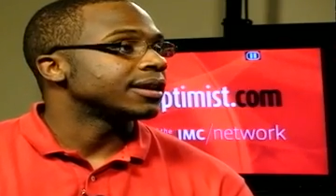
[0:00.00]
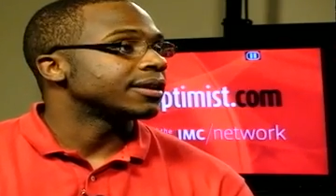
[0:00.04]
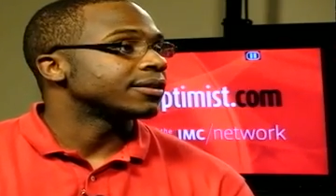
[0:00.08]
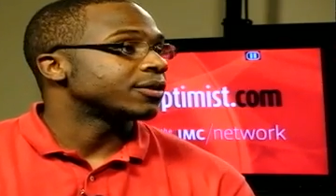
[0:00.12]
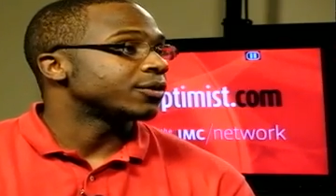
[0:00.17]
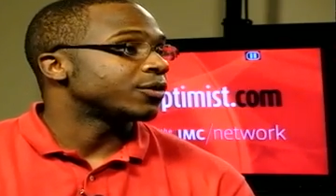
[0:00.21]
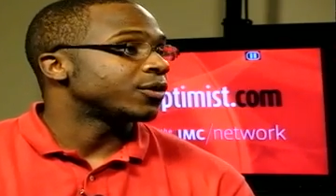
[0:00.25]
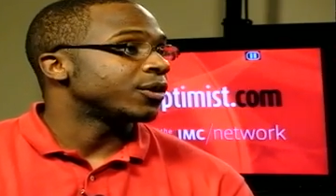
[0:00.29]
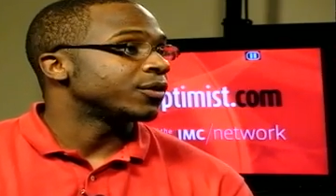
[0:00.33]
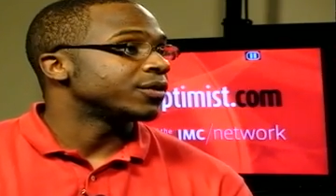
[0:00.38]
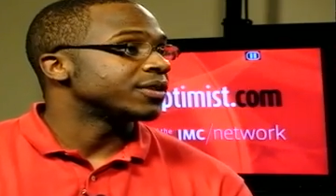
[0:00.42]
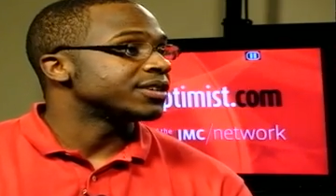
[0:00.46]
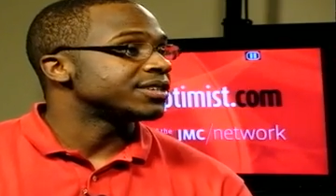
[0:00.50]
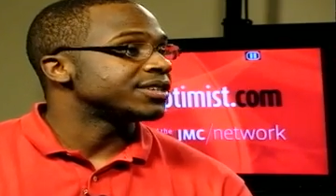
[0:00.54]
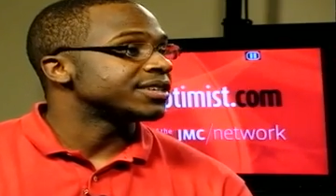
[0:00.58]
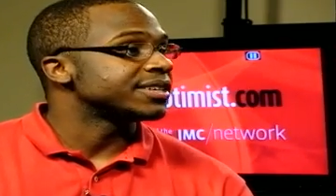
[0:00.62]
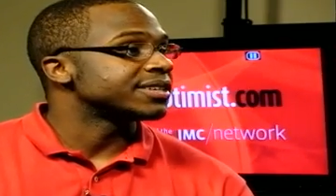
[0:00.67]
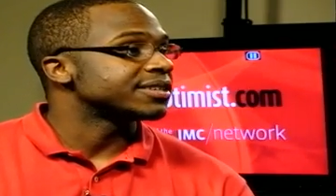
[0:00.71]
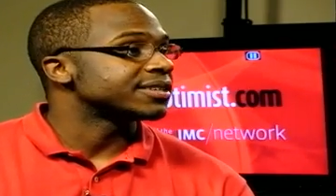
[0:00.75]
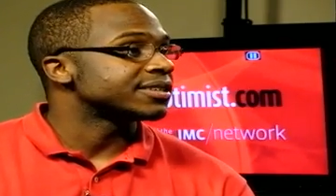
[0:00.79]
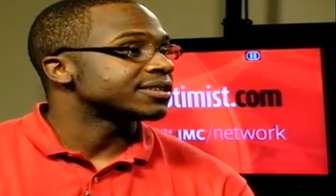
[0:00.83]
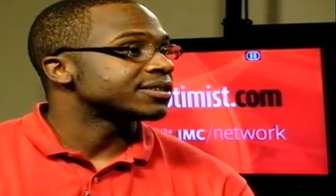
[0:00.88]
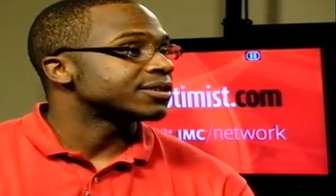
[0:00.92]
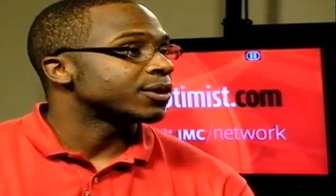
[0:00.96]
road that
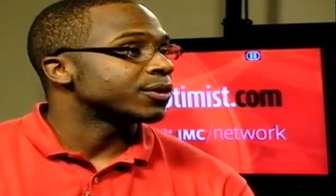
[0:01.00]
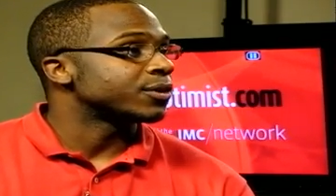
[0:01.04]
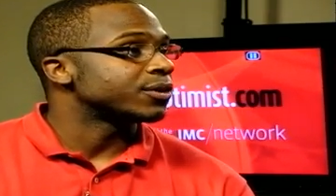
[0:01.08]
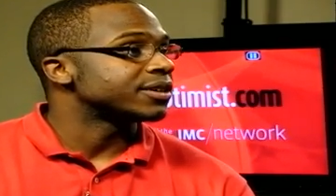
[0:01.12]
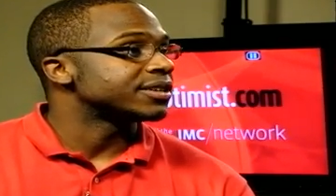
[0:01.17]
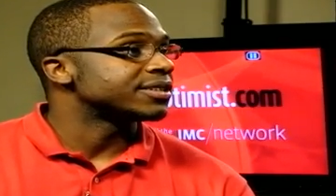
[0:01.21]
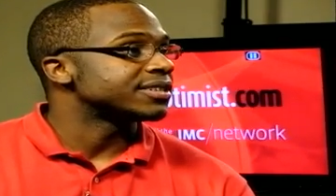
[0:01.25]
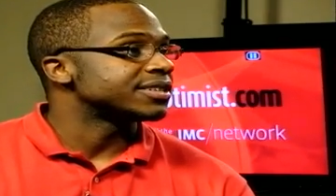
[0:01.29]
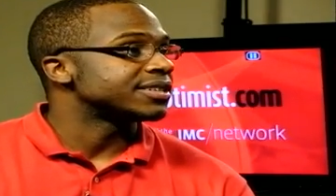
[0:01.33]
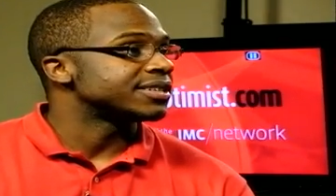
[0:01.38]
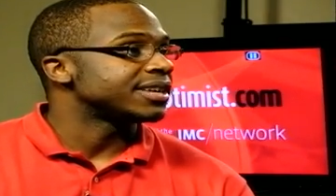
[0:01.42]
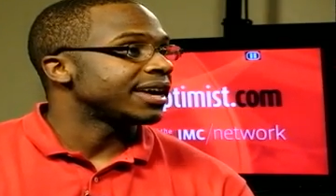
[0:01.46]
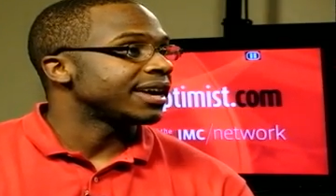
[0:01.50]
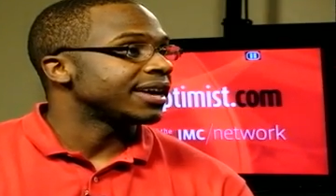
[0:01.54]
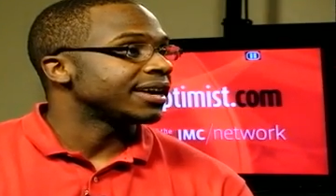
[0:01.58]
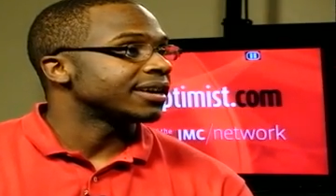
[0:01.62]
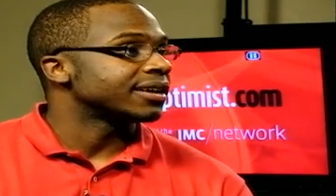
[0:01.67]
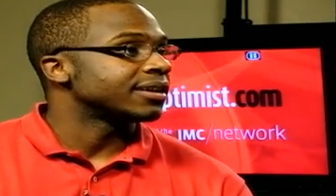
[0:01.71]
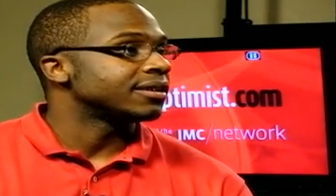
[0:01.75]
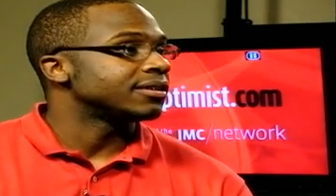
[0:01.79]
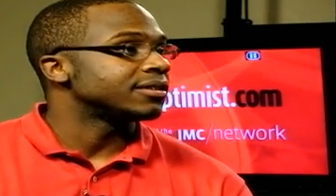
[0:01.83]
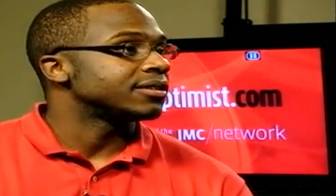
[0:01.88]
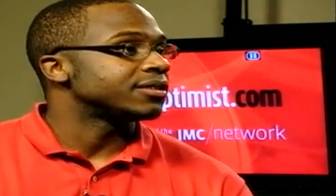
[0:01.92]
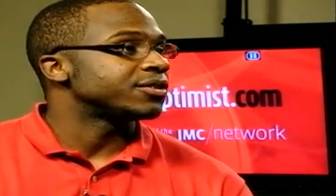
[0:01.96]
Jesus told us to take
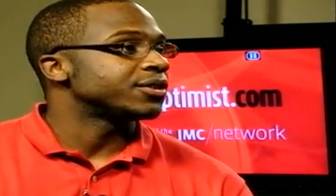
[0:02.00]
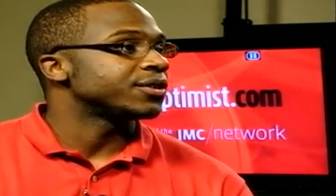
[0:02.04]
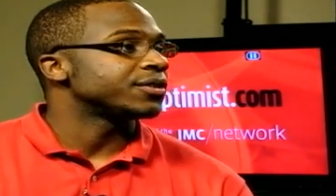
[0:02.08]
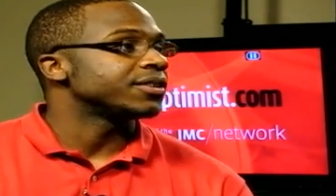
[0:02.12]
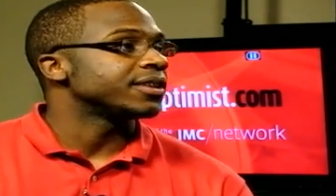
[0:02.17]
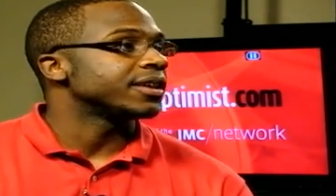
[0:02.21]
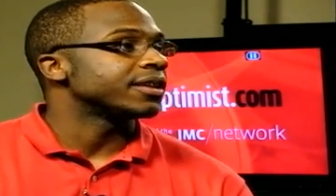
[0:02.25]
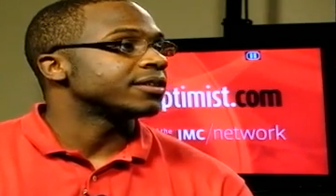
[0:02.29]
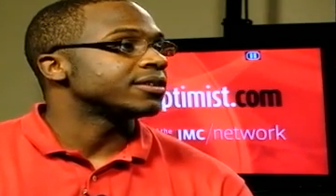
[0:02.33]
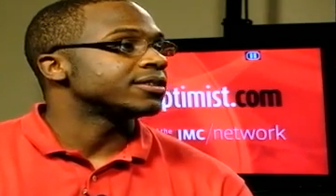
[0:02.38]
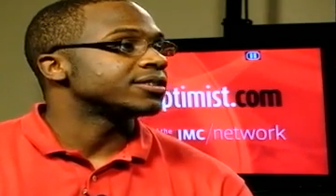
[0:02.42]
and to turn the other